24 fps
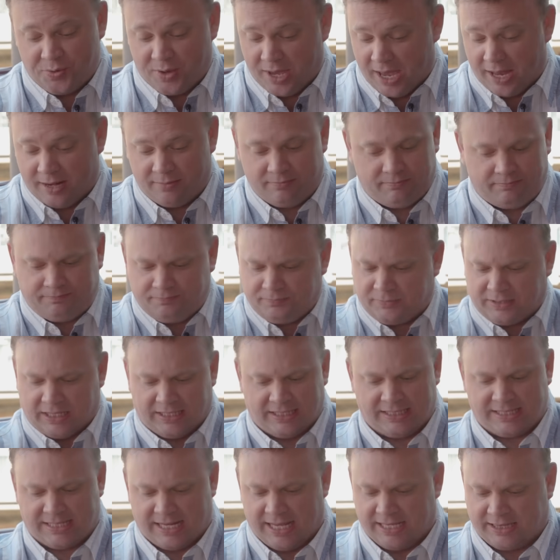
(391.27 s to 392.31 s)
get
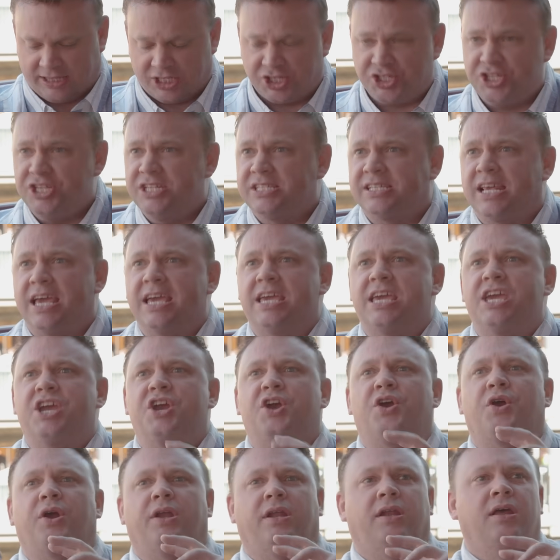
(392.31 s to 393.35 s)
things like the cheesecake
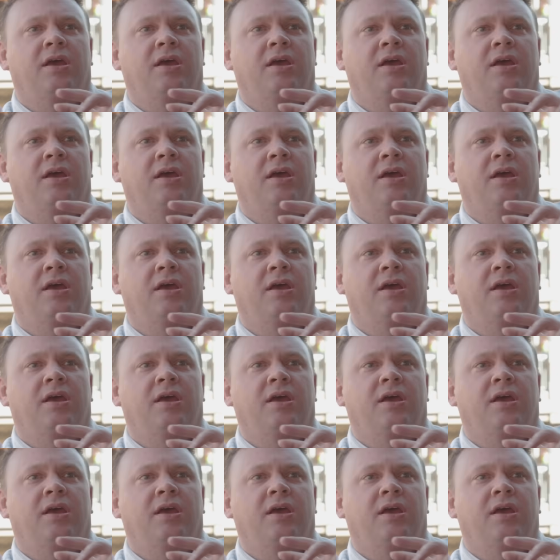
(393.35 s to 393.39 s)
here and